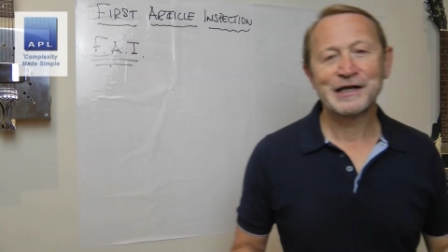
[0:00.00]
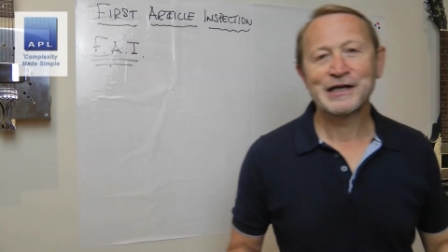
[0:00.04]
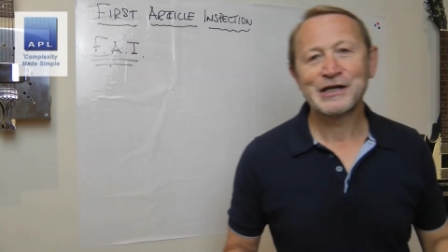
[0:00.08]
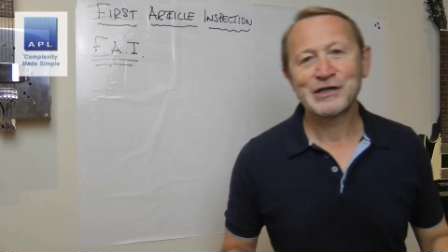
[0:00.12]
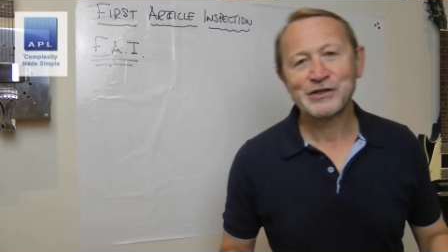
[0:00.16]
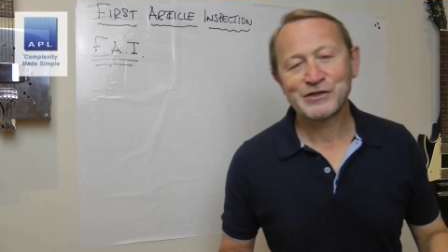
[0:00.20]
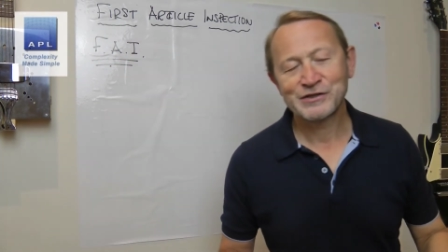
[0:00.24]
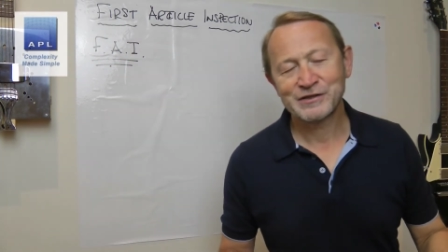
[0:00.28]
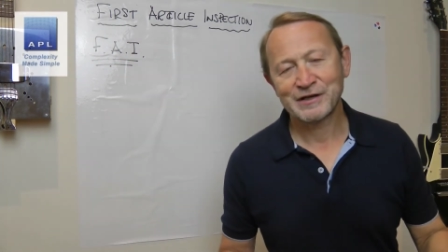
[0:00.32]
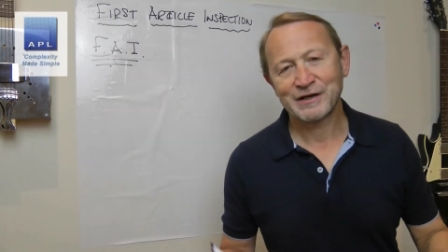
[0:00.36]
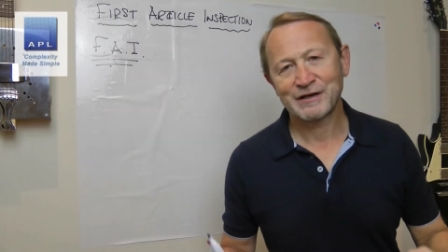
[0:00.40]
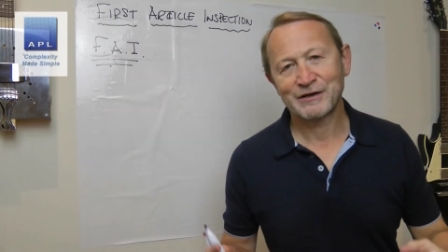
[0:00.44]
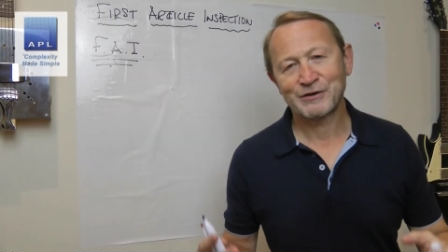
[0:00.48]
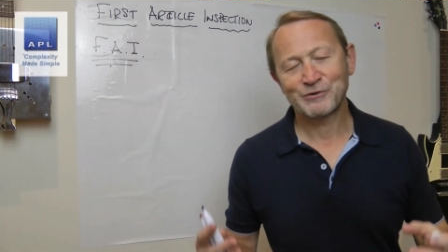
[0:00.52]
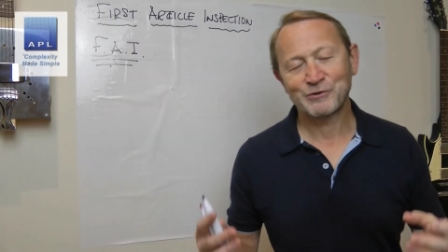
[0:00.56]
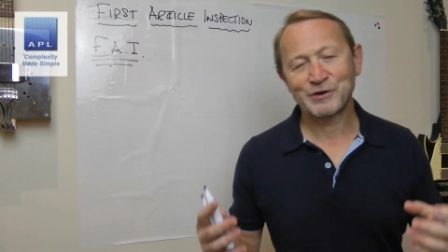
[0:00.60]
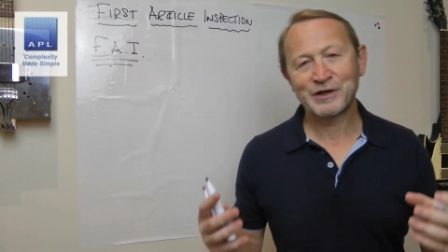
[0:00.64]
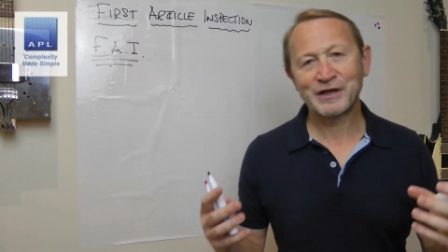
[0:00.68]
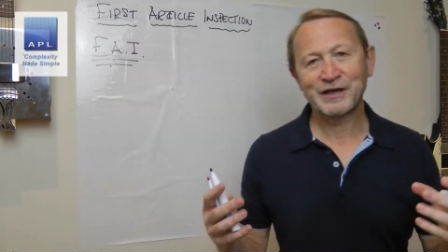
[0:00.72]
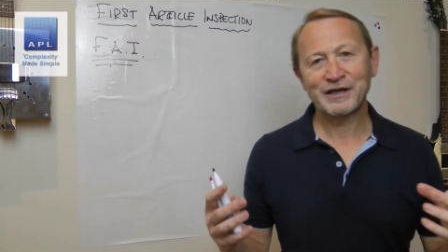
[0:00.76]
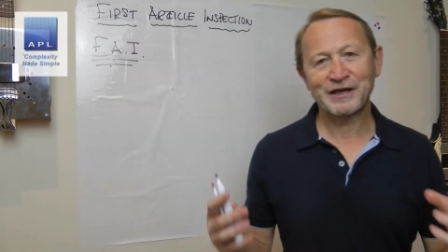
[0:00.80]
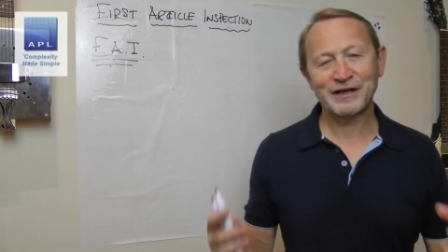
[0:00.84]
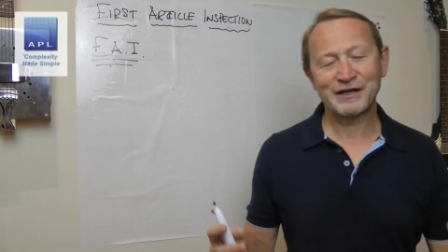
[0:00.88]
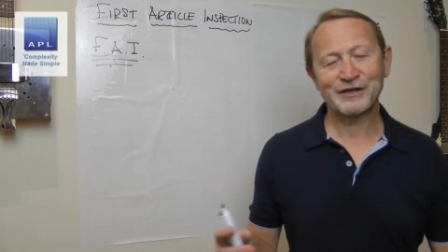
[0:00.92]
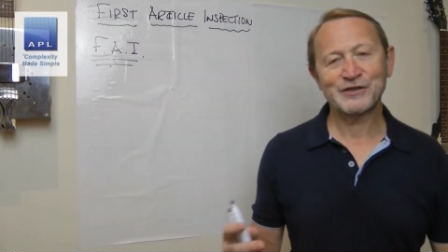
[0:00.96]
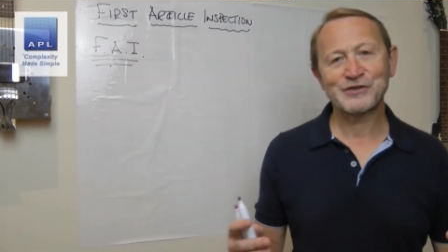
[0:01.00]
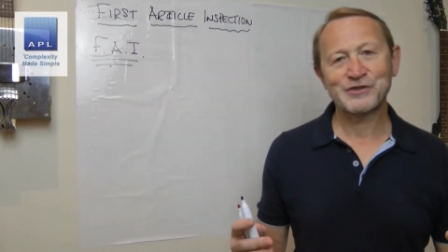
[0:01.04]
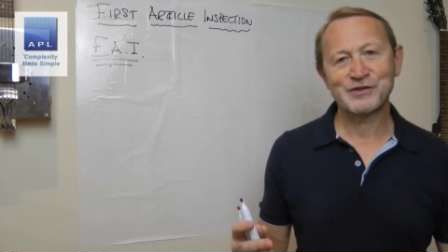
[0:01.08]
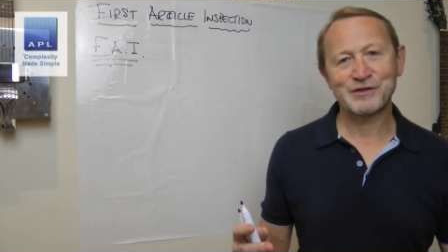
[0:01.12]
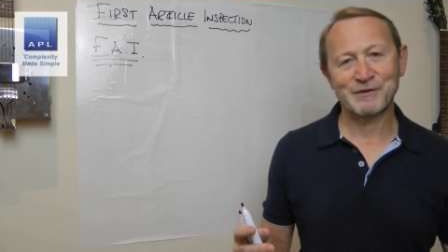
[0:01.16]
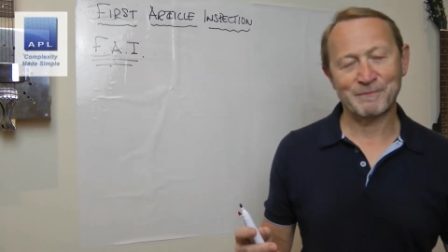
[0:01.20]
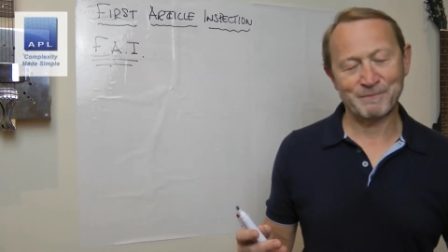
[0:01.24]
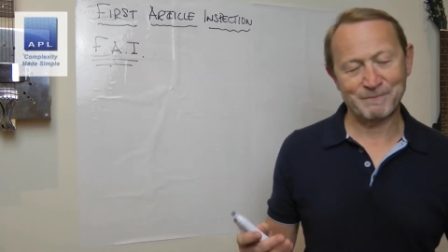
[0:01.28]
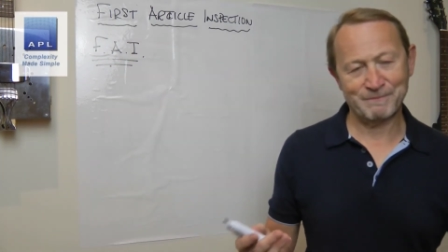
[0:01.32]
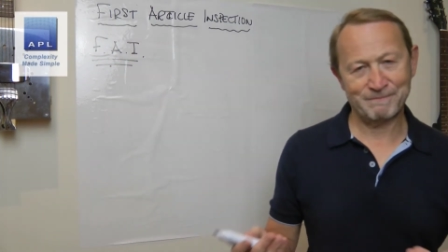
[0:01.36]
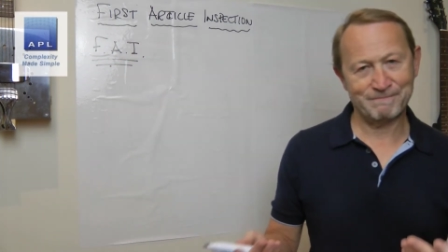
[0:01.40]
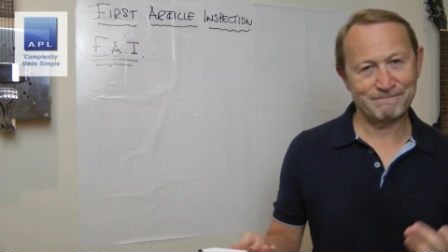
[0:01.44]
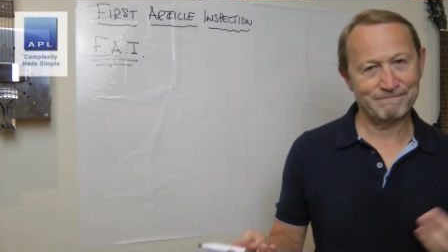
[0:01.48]
So here's
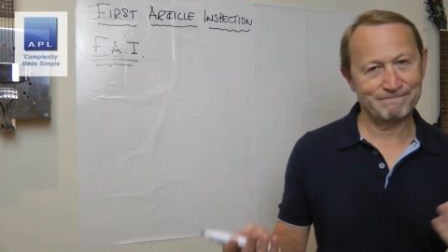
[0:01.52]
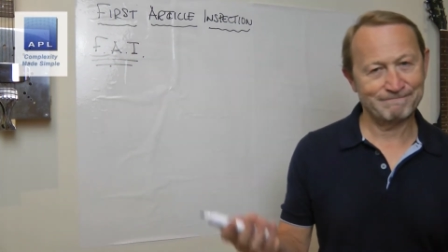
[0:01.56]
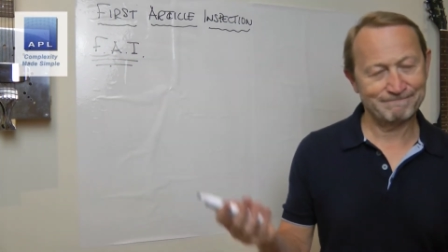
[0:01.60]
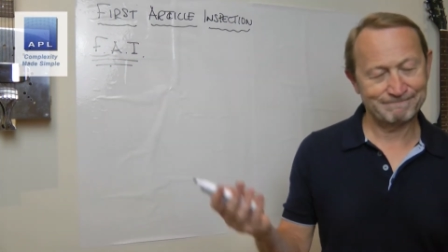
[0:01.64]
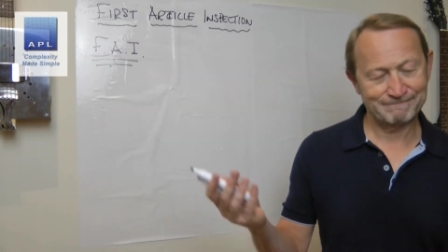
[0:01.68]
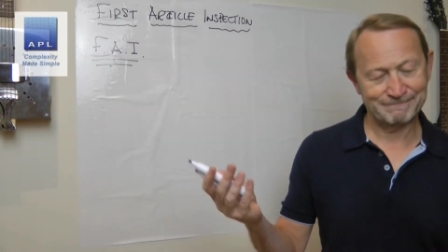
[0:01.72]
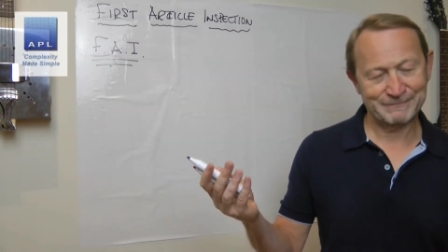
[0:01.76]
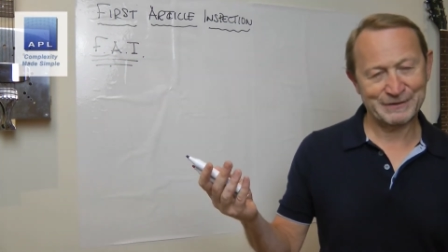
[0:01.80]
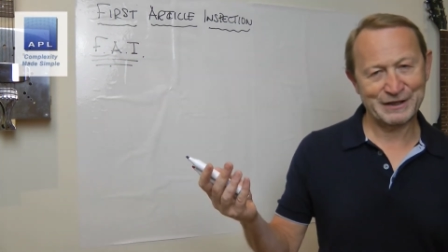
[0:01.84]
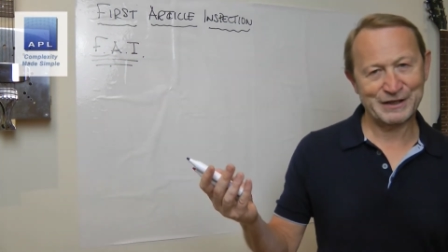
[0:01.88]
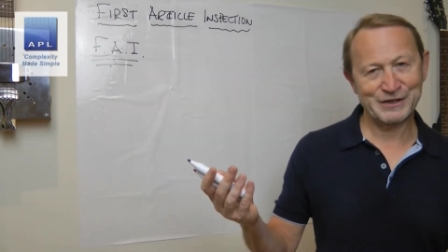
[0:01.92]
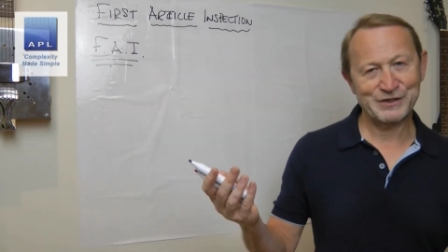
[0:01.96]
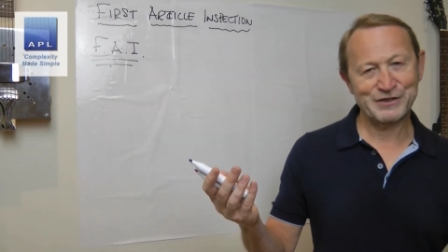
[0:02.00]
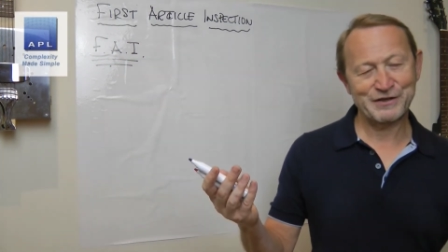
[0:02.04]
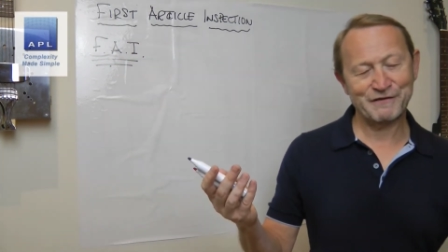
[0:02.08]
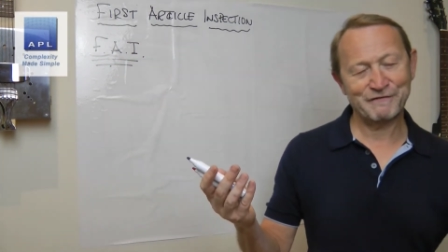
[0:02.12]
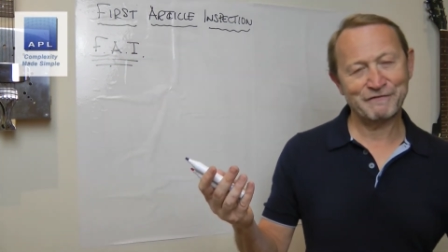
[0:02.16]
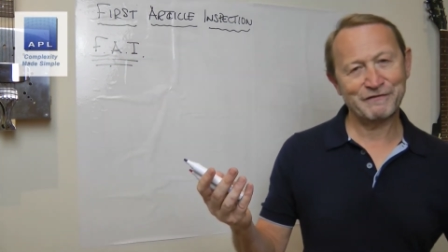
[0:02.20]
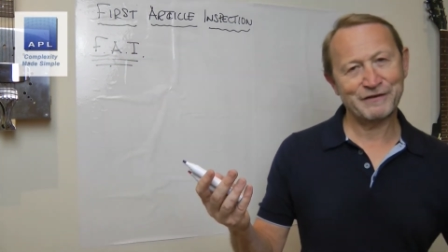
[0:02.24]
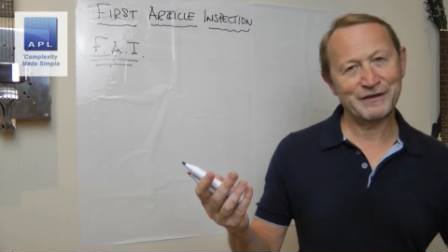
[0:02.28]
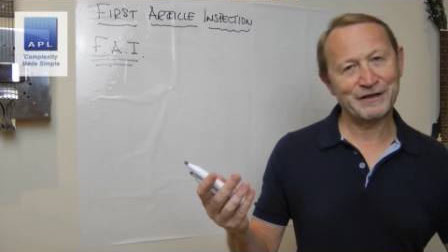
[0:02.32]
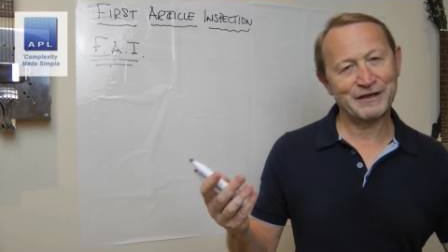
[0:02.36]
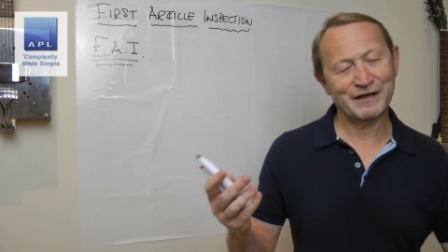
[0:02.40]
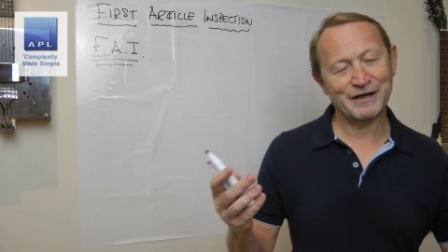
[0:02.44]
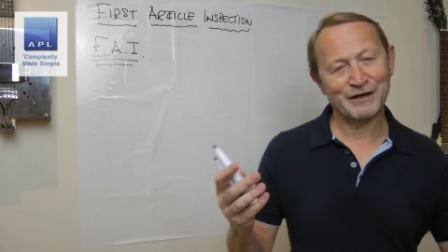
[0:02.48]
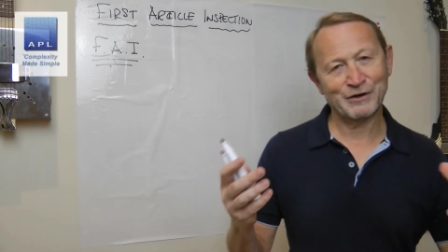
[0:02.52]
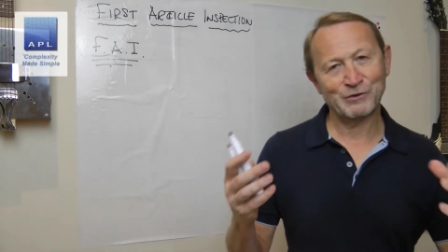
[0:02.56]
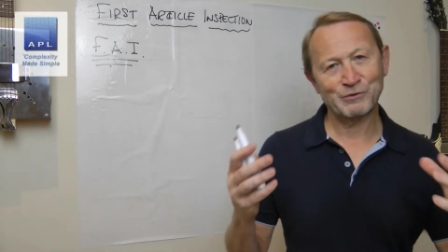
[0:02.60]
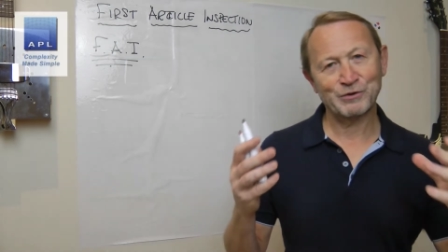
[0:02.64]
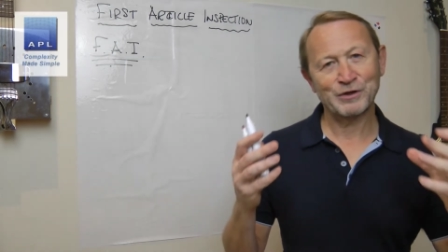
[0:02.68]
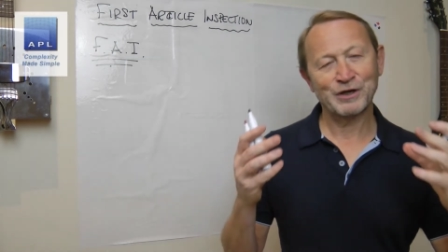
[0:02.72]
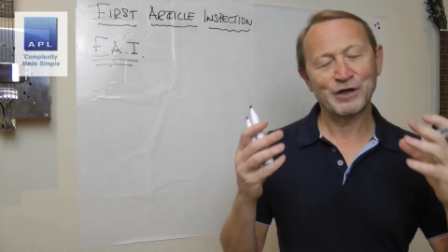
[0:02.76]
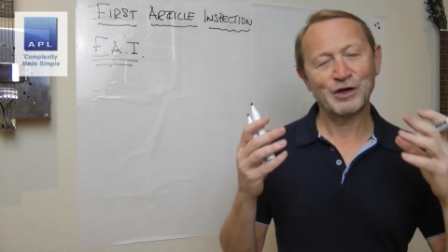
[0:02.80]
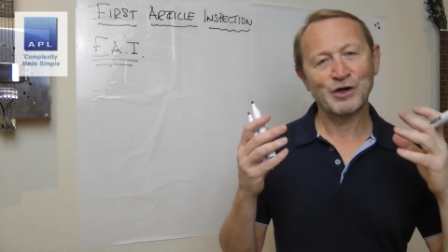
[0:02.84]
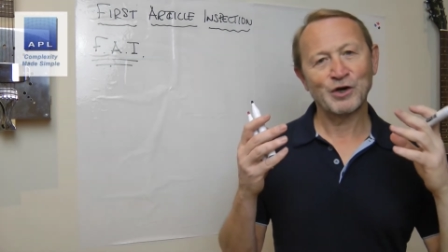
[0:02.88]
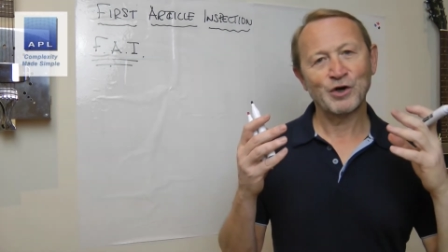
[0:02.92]
the, here's the video.